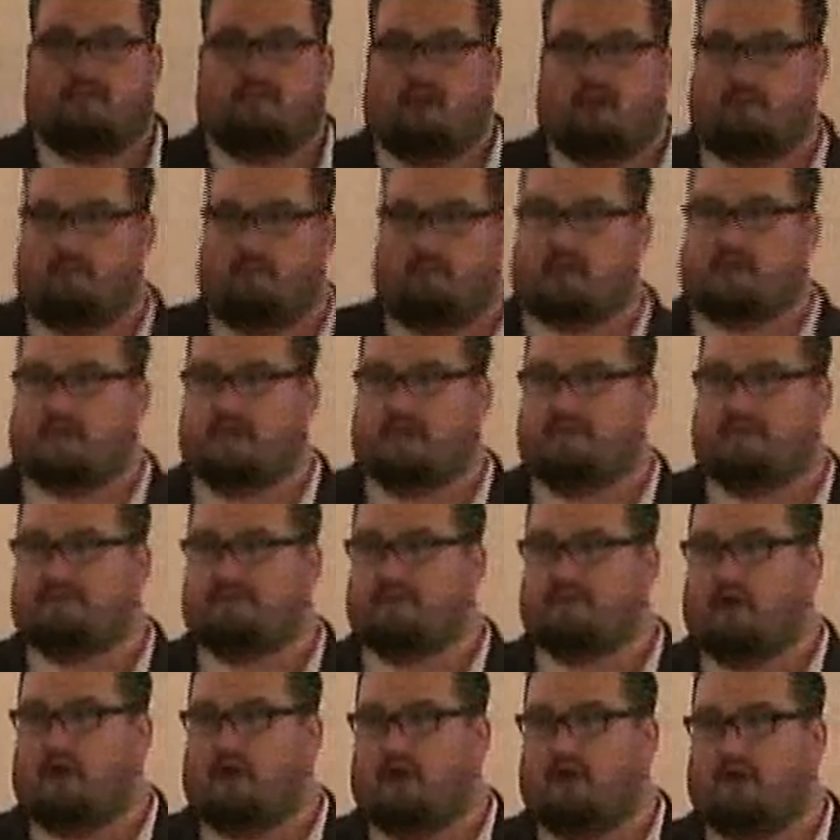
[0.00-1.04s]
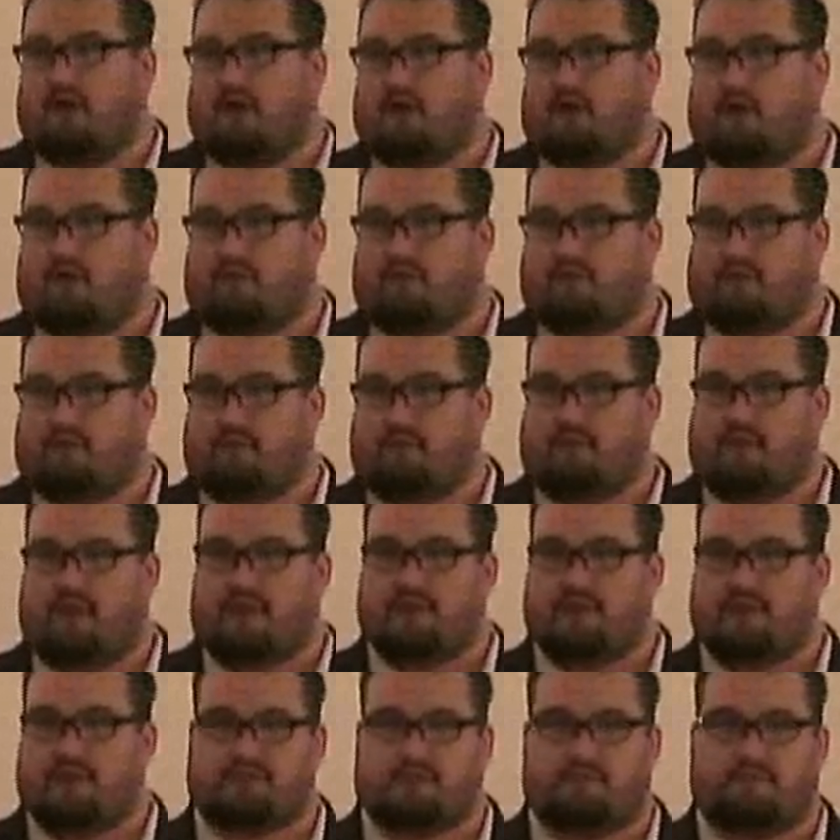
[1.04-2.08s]
from a gift uh, or from
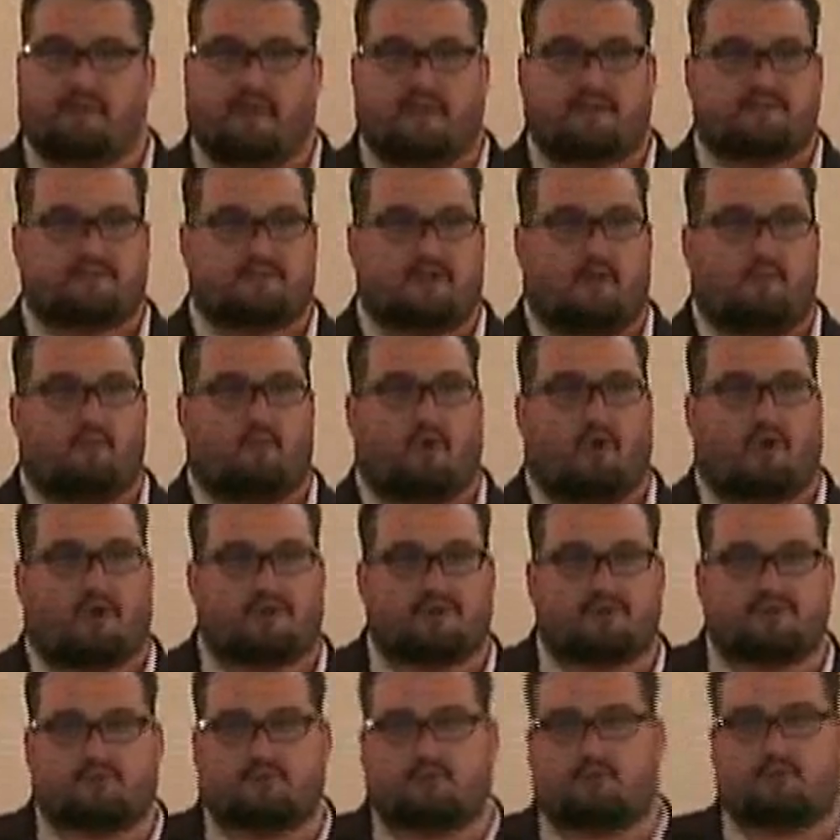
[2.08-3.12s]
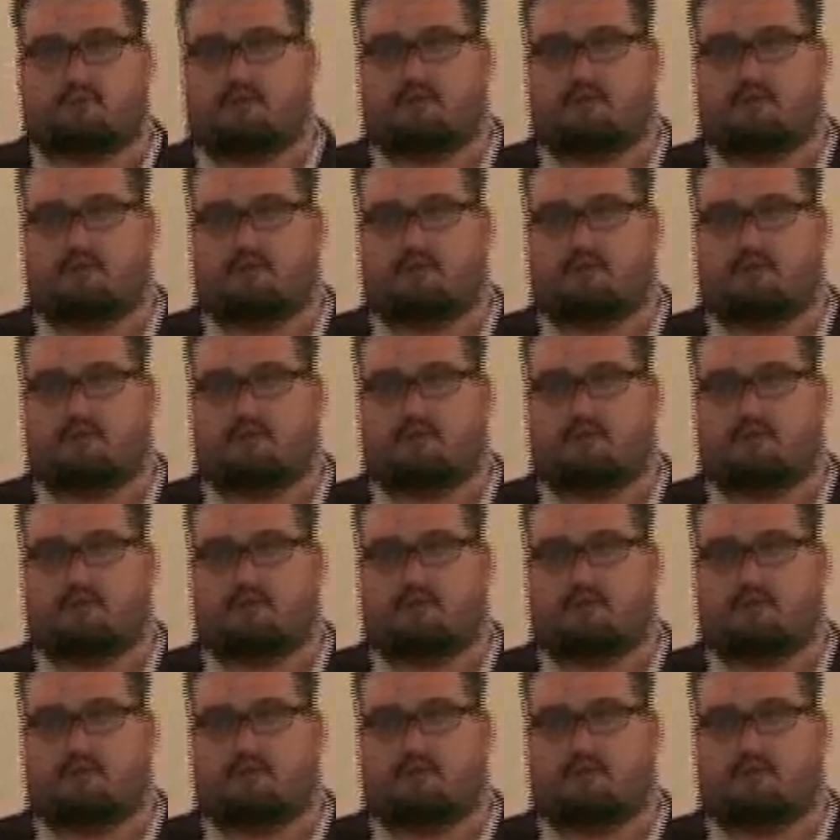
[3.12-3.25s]
relationship based on works